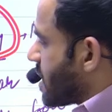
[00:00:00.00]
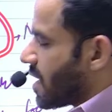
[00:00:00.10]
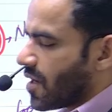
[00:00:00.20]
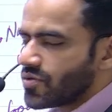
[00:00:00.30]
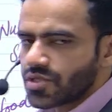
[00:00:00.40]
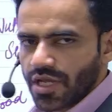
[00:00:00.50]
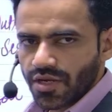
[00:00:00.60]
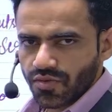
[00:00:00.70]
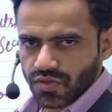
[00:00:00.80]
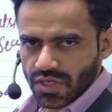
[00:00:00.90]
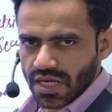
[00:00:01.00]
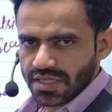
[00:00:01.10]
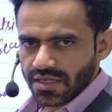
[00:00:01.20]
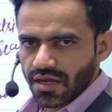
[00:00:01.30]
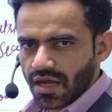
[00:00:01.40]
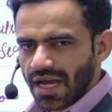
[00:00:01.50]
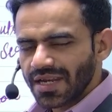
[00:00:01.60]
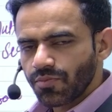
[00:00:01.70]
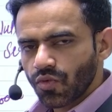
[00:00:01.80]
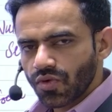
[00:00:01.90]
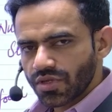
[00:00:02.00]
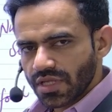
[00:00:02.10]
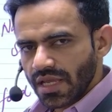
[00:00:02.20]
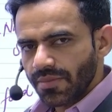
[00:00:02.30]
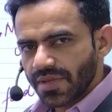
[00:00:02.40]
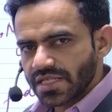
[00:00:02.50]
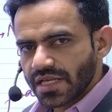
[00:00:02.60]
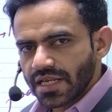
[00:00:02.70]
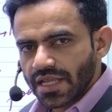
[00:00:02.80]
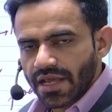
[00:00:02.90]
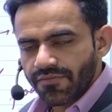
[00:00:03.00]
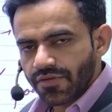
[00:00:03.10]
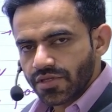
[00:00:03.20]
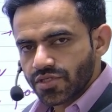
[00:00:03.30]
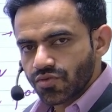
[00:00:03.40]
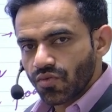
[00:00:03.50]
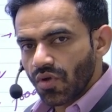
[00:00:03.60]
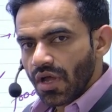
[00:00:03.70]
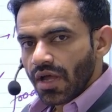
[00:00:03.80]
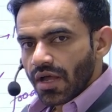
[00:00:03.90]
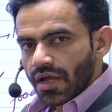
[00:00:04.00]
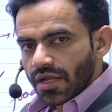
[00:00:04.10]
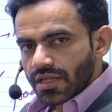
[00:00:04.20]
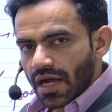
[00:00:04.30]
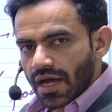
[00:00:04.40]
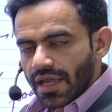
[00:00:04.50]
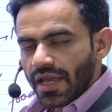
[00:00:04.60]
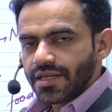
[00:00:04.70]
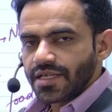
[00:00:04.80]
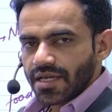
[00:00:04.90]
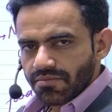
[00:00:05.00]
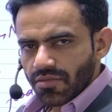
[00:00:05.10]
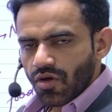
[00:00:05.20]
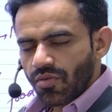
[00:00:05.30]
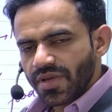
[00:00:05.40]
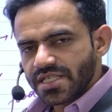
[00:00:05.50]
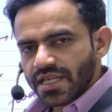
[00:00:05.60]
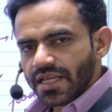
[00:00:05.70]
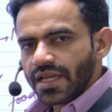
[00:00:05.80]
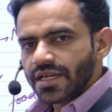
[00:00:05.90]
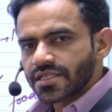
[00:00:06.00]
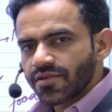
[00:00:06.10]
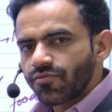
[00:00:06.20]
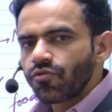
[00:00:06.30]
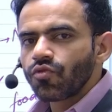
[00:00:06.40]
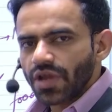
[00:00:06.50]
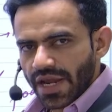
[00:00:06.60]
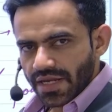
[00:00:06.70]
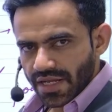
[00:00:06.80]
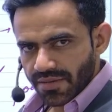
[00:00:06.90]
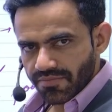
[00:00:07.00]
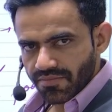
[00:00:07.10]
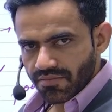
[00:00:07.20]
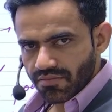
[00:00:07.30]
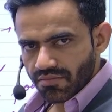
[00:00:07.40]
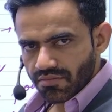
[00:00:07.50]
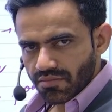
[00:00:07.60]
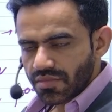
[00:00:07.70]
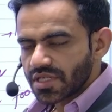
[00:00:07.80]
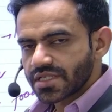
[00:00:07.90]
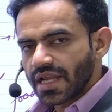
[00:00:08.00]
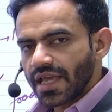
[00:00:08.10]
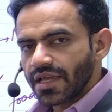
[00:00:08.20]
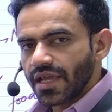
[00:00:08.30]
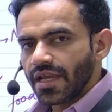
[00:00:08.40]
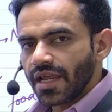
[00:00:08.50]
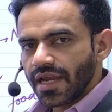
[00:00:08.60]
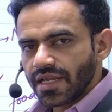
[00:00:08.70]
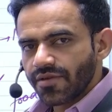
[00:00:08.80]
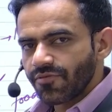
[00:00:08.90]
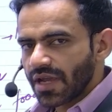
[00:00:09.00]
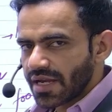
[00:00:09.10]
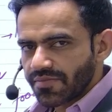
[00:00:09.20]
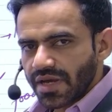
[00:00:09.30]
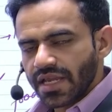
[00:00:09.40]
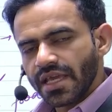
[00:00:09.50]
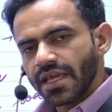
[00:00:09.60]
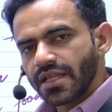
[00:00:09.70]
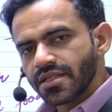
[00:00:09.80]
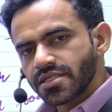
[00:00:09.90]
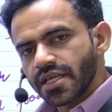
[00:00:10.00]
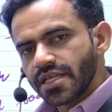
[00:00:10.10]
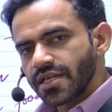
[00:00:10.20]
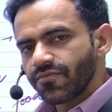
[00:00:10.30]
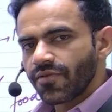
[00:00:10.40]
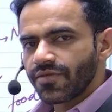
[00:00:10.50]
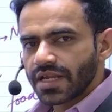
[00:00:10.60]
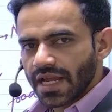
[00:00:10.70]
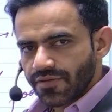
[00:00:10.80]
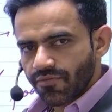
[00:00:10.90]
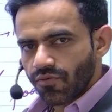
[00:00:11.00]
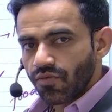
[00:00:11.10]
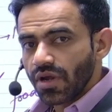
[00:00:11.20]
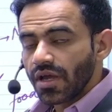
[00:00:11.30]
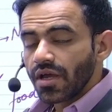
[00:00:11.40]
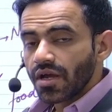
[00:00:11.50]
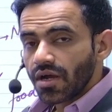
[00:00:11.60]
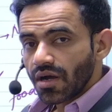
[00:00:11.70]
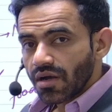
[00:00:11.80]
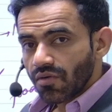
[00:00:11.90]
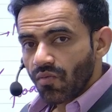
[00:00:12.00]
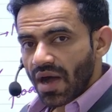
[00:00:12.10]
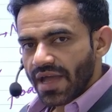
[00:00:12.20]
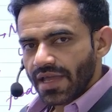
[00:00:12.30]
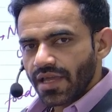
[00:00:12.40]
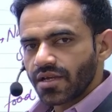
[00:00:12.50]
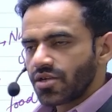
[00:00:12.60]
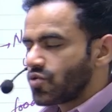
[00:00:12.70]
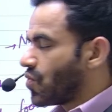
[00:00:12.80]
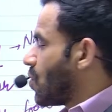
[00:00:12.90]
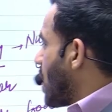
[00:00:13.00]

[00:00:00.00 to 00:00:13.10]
announced in Gujarat. Annapurti basically refers to the ATM, or basically it is a food ATM. Just like in ATM we get money, in this ATM we will get food. Why? To